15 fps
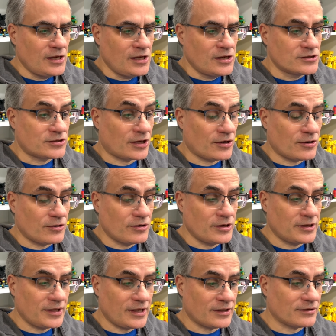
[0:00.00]
so
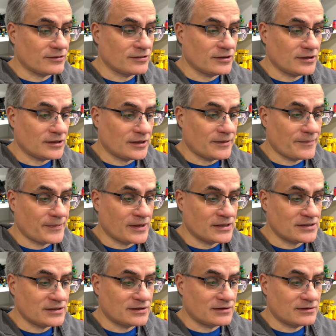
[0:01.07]
yeah,
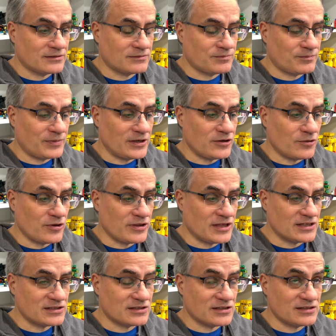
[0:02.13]
it's been doing
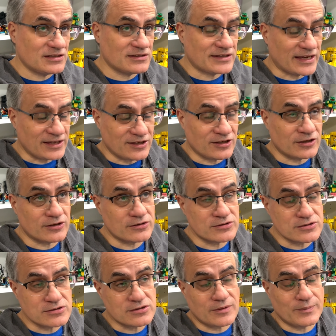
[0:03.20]
this. This is eight
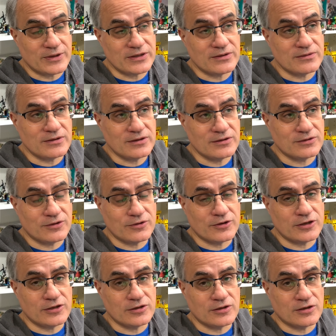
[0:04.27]
years. I've been
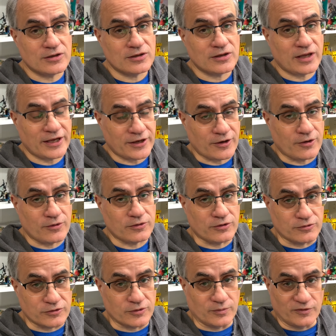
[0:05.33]
doing Lego
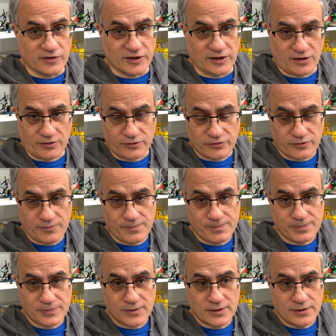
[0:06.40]
YouTube videos,
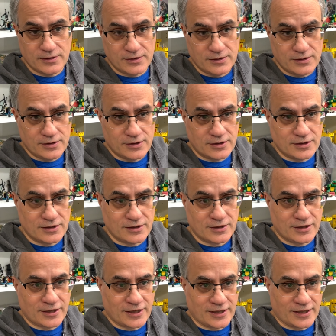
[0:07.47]

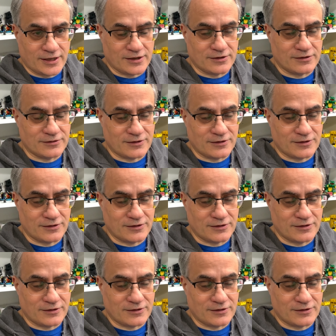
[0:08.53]
and